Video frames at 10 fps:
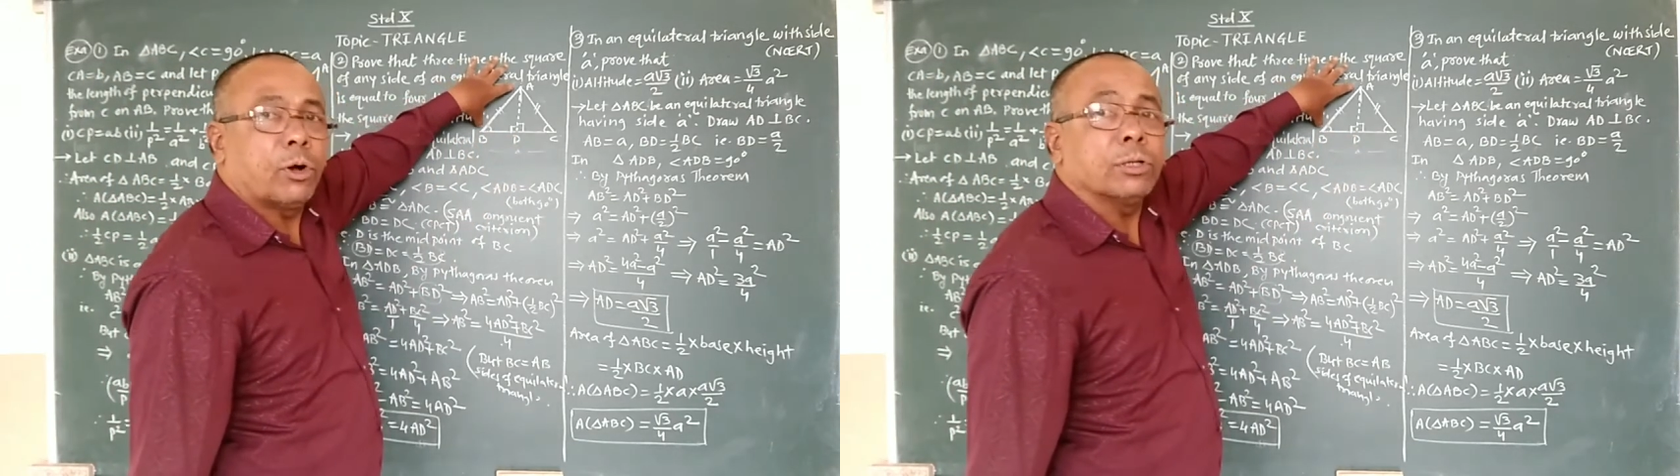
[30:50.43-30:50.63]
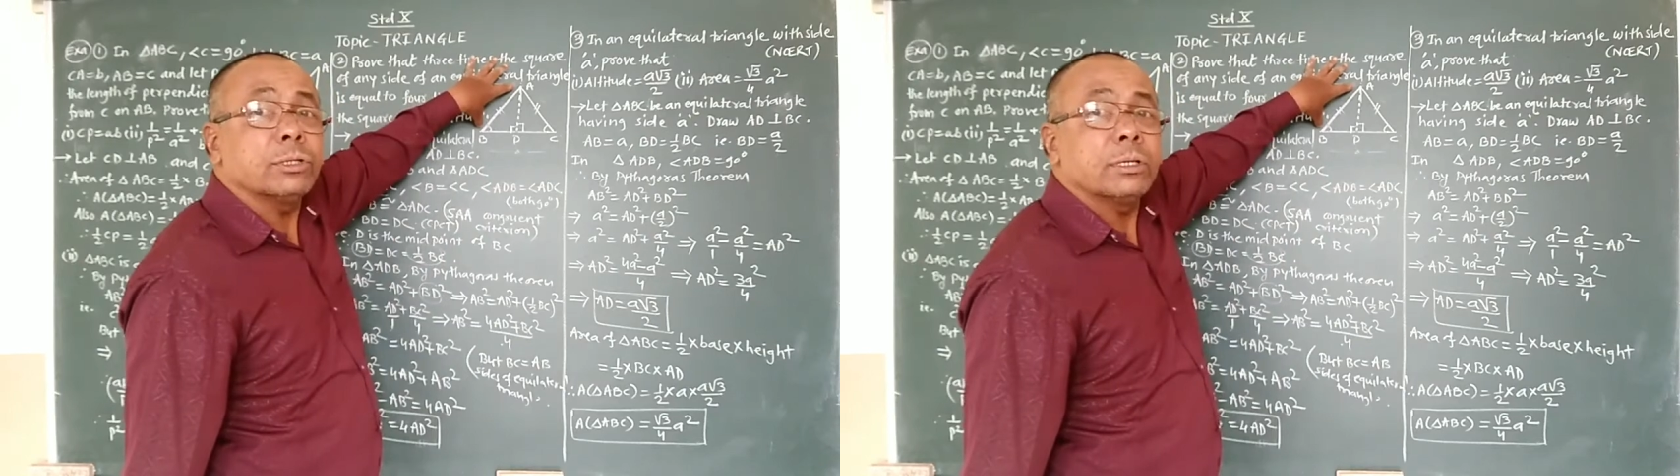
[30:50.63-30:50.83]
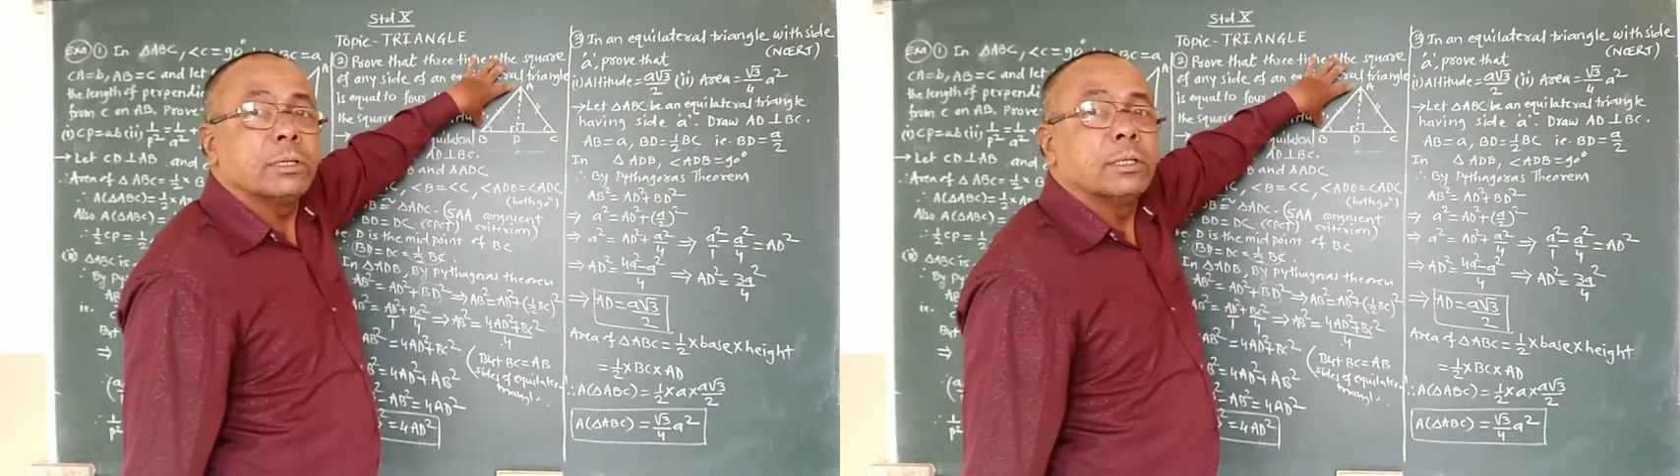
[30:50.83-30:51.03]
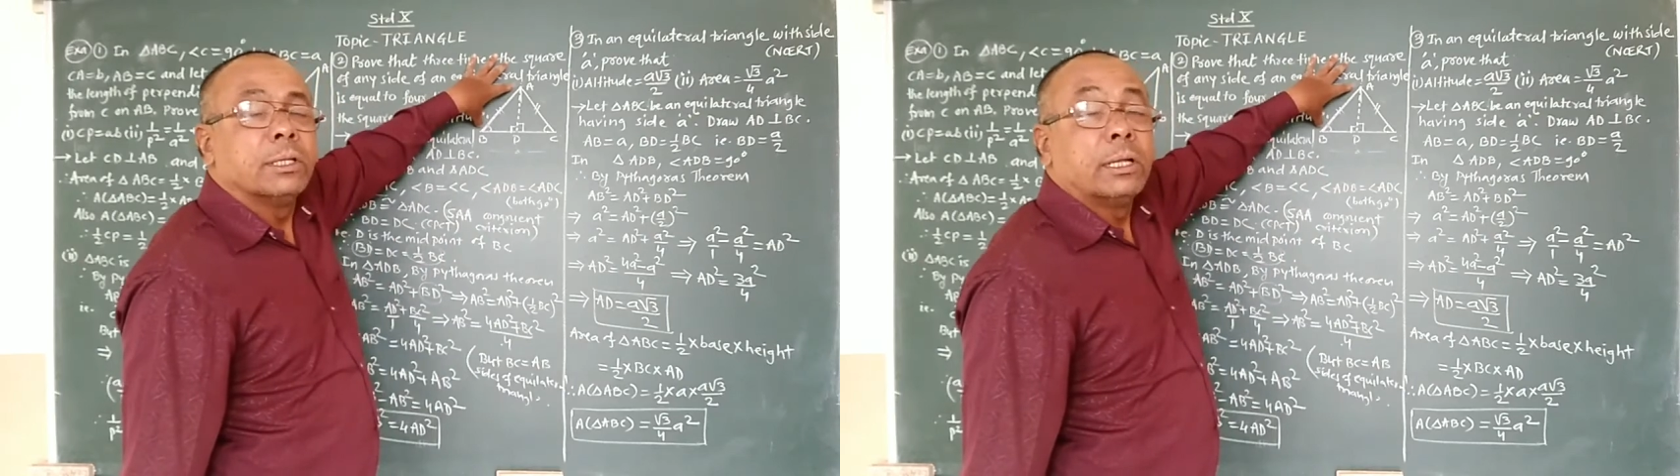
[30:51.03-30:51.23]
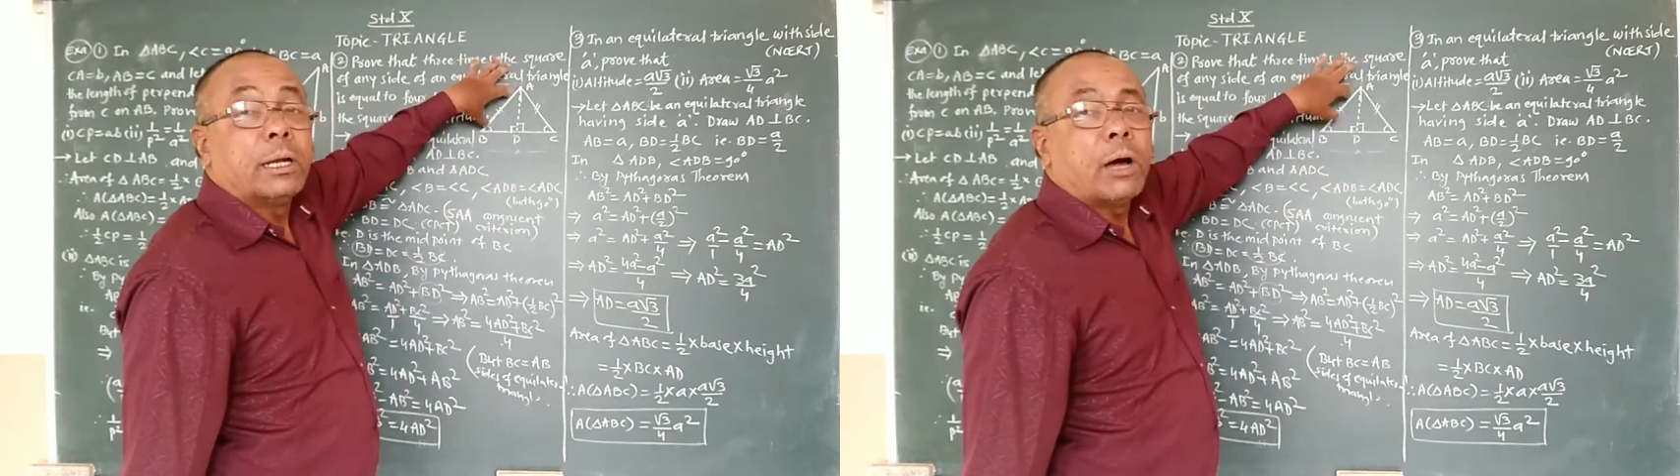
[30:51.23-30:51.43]
because
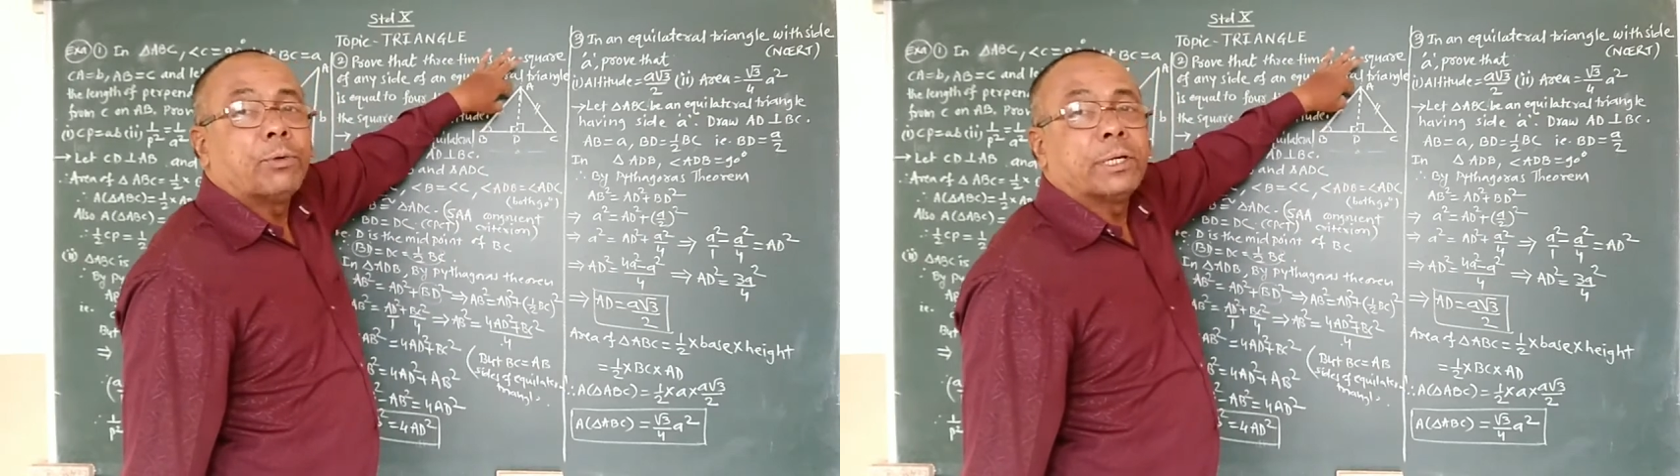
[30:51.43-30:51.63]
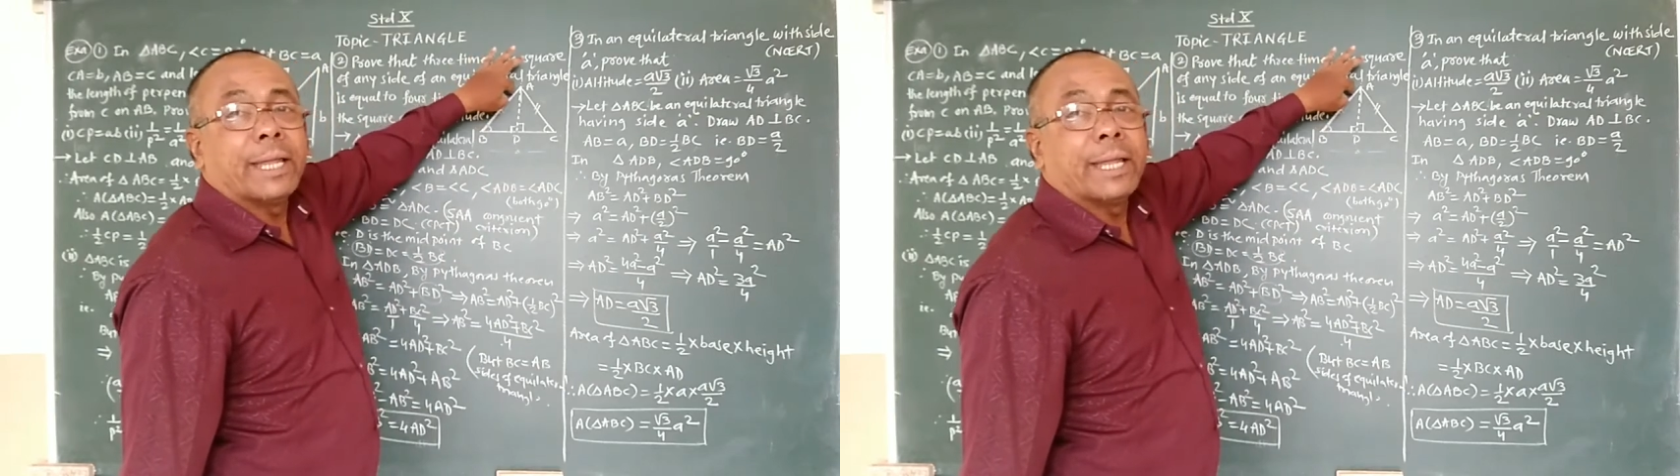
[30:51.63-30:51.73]
our